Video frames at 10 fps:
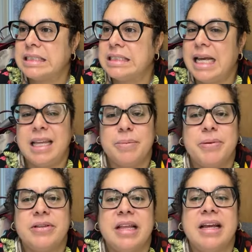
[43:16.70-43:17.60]
8th
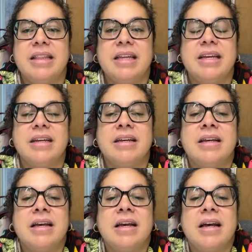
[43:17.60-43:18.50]
birthday, I think.
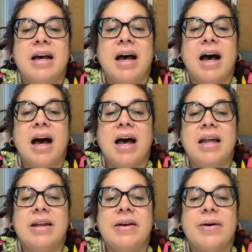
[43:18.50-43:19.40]

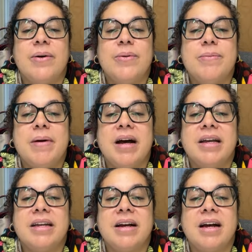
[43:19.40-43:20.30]
Oh my
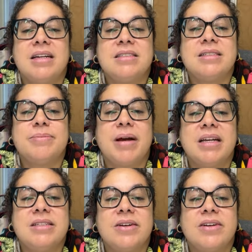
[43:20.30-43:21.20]
gosh, my
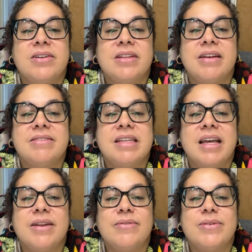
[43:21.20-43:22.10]
daughter loves
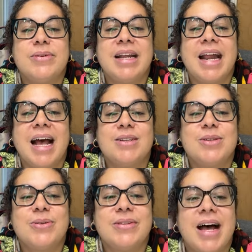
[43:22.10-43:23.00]
getting food and
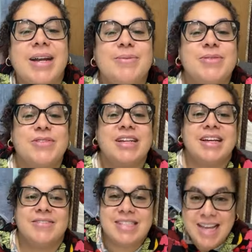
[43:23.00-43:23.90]
household items for
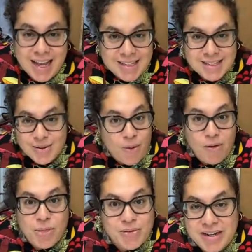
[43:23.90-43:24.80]
gifts. Yes, all
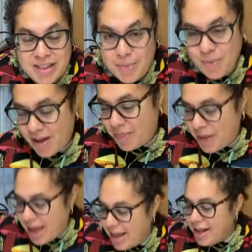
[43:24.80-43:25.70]
three of them want that.